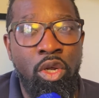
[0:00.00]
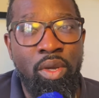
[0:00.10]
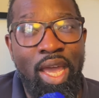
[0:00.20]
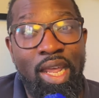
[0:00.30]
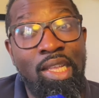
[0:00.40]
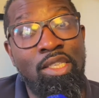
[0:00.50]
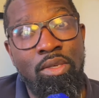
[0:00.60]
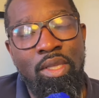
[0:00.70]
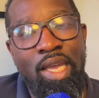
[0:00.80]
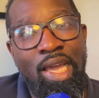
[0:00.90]
get into
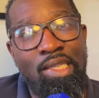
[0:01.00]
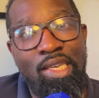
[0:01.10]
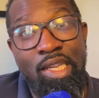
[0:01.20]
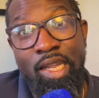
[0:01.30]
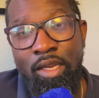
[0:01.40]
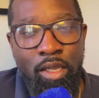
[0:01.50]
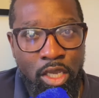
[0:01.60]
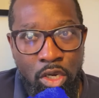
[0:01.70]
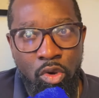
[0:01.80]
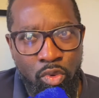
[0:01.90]
the 18 and like,
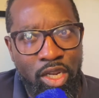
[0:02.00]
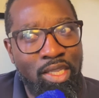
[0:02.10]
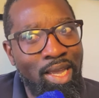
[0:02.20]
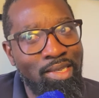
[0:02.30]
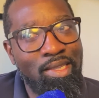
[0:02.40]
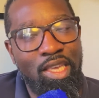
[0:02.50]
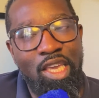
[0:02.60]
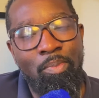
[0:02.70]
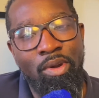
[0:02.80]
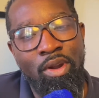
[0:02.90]
really test the
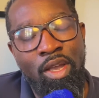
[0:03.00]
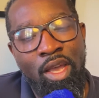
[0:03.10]
keeper.